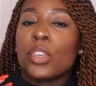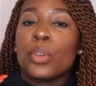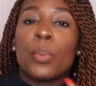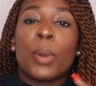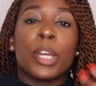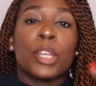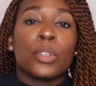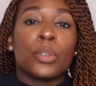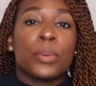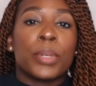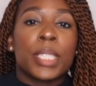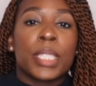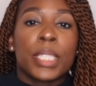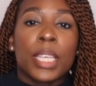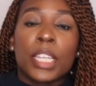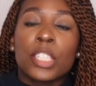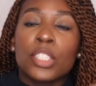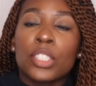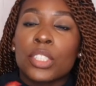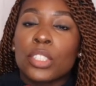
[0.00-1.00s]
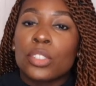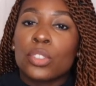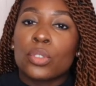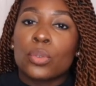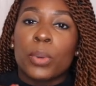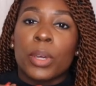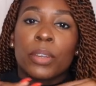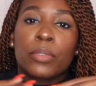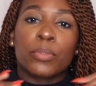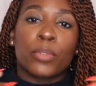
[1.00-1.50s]
you want new
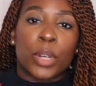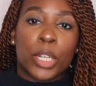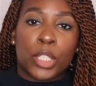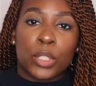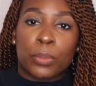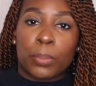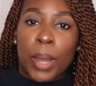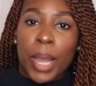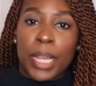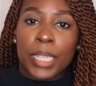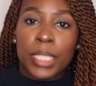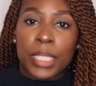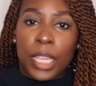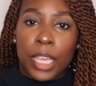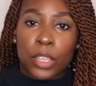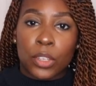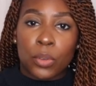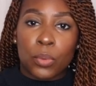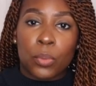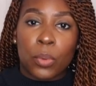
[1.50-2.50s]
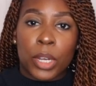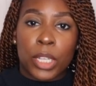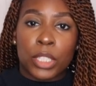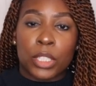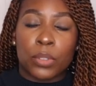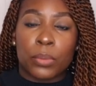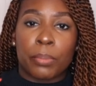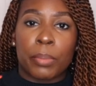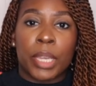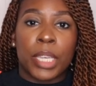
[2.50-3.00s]
intentions you want a fresh mindset you
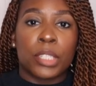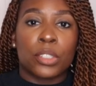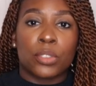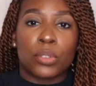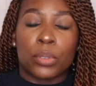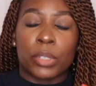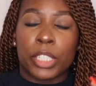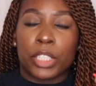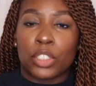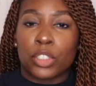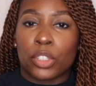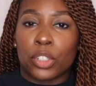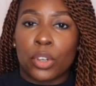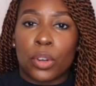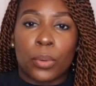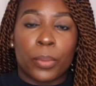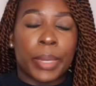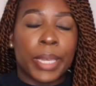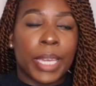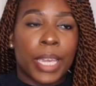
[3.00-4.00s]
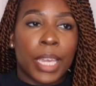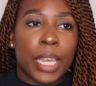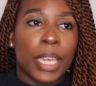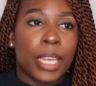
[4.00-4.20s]
want to make sure that you're going